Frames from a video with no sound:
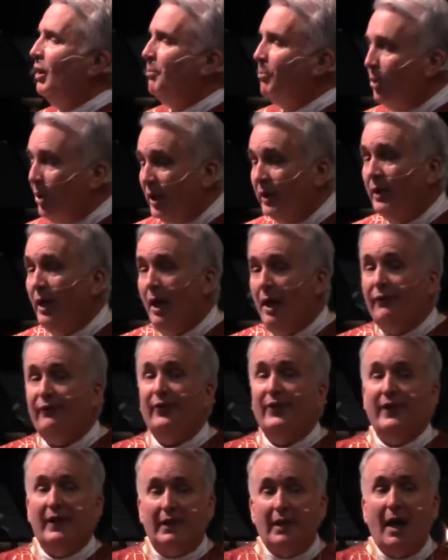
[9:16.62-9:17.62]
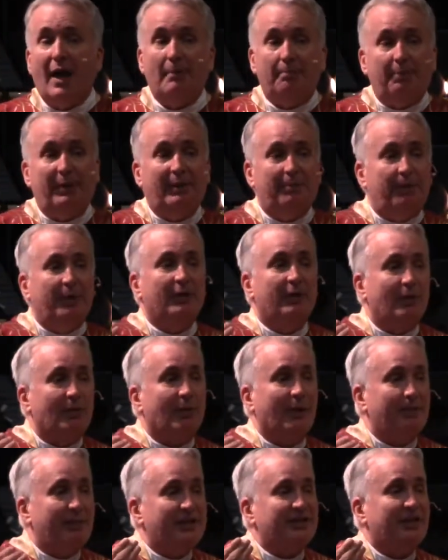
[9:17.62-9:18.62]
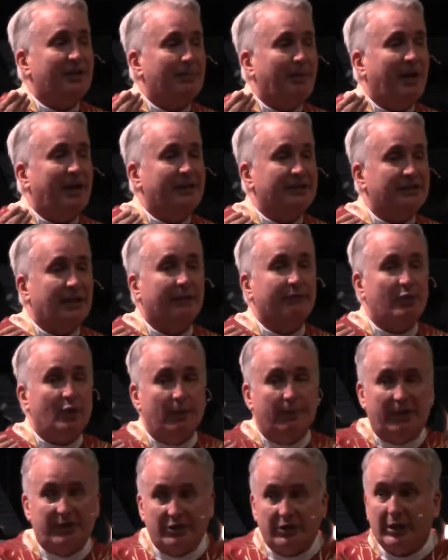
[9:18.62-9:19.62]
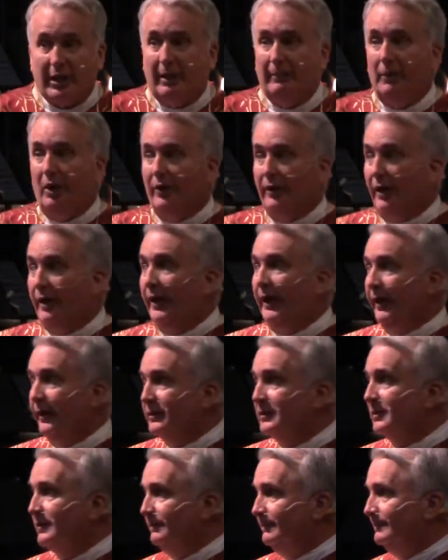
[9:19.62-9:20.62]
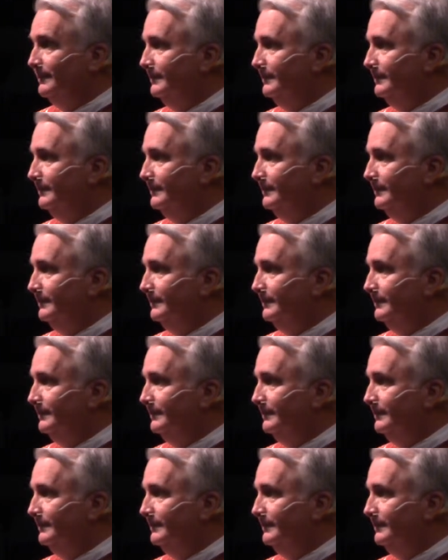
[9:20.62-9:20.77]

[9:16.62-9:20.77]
More and often than not, people who are busybodies have too much time on their hands.